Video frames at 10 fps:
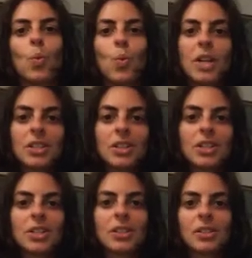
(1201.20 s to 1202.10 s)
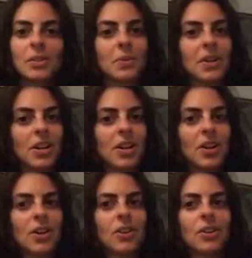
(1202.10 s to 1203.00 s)
which
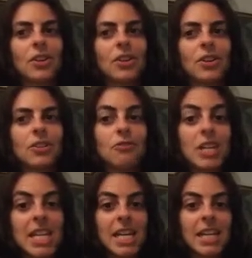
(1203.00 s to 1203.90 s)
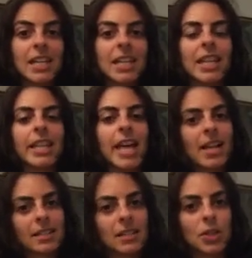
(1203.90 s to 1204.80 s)
superhero you need in
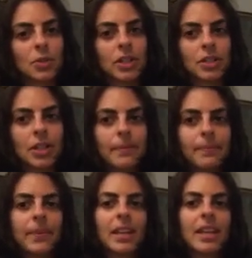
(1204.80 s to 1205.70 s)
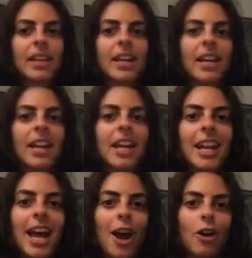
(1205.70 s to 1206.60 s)
that situation, and
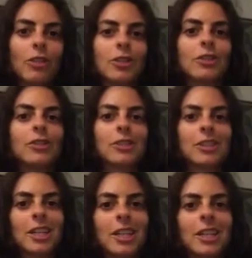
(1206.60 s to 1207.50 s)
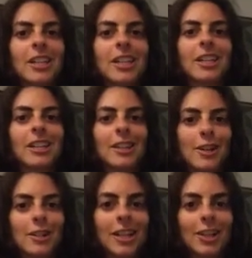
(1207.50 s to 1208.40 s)
now you just need
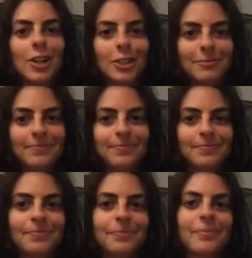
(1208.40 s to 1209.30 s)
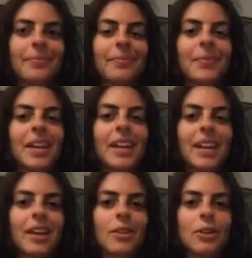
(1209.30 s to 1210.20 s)
their signal.
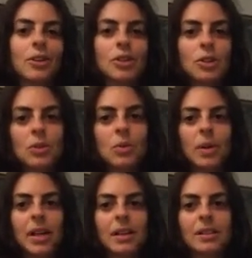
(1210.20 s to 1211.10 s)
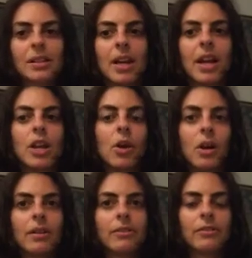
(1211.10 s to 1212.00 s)
There are two ways that I know
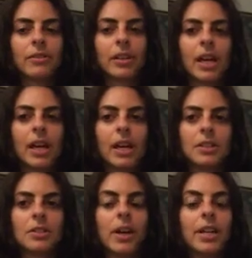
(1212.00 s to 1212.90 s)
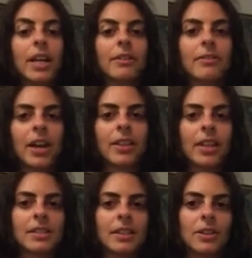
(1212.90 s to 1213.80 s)
of to identify
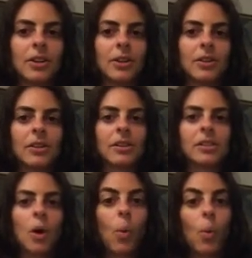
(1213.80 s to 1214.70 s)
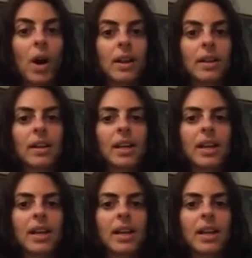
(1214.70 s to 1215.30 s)
that signal. So one,